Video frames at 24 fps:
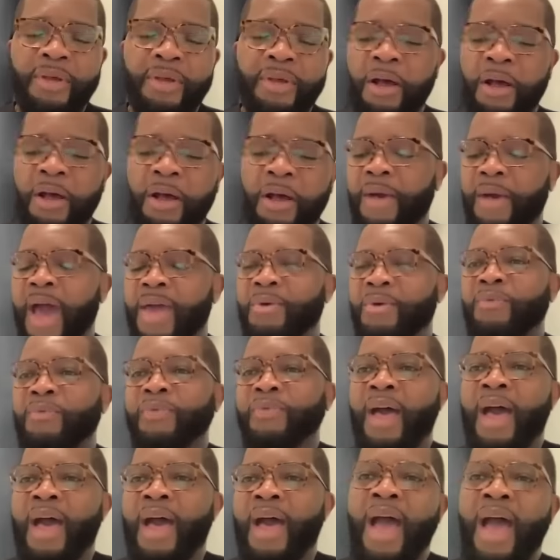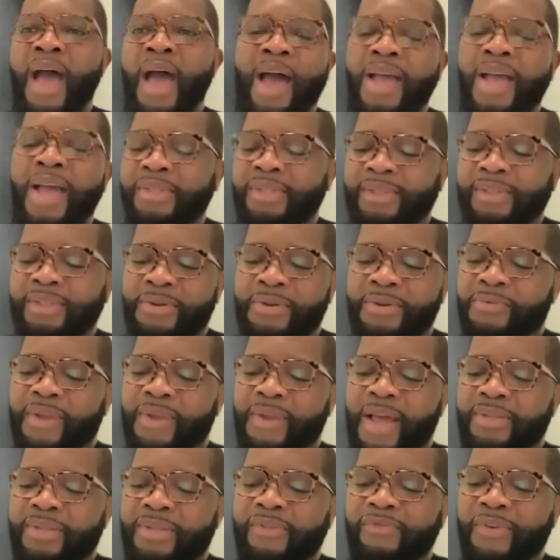I
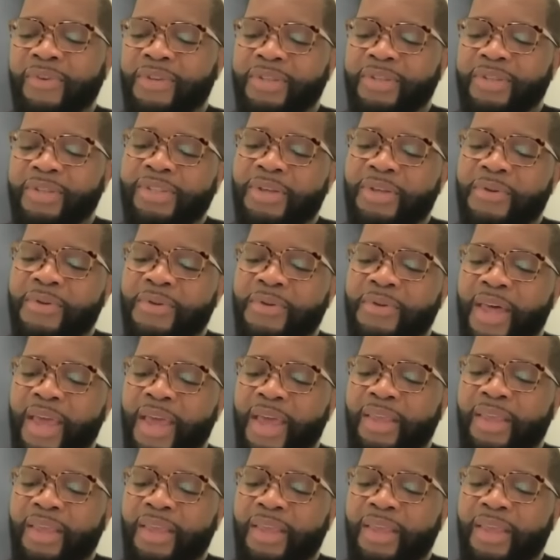just feel as though like